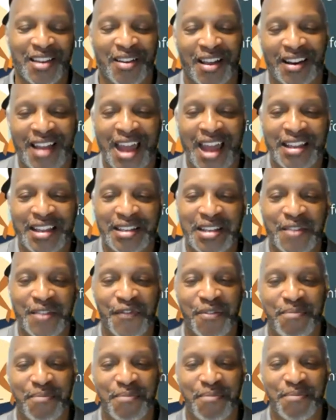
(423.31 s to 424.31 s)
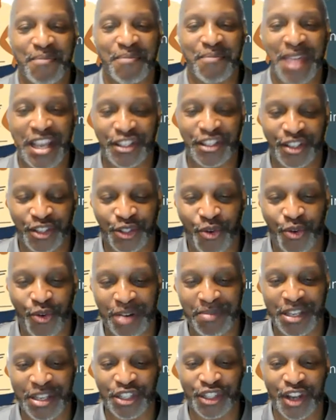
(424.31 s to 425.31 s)
A lot of good information is going
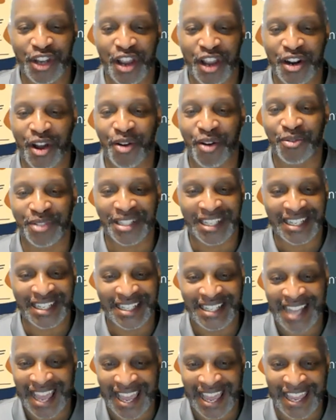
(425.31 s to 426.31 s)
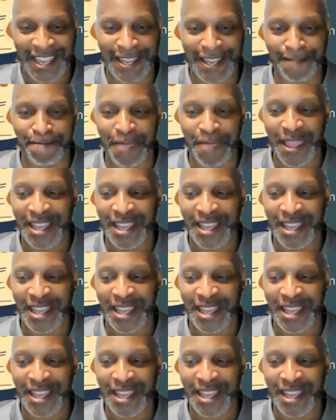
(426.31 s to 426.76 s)
to be shared on today.